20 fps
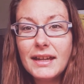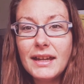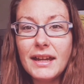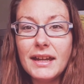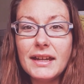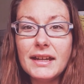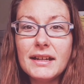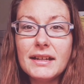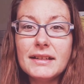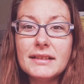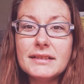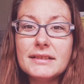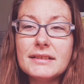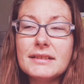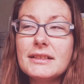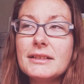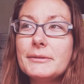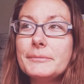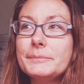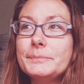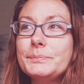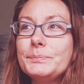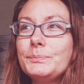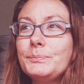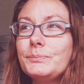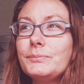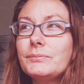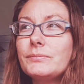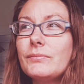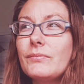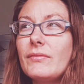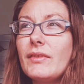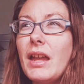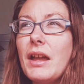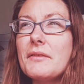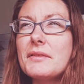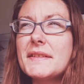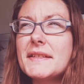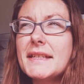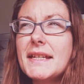And
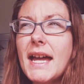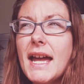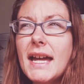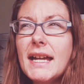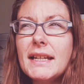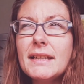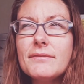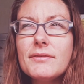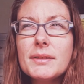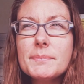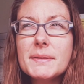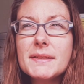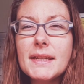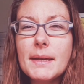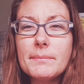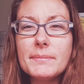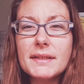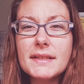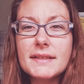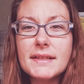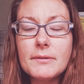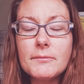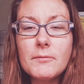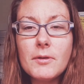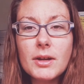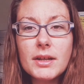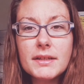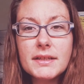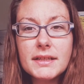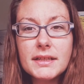I was kind of upset because I wanted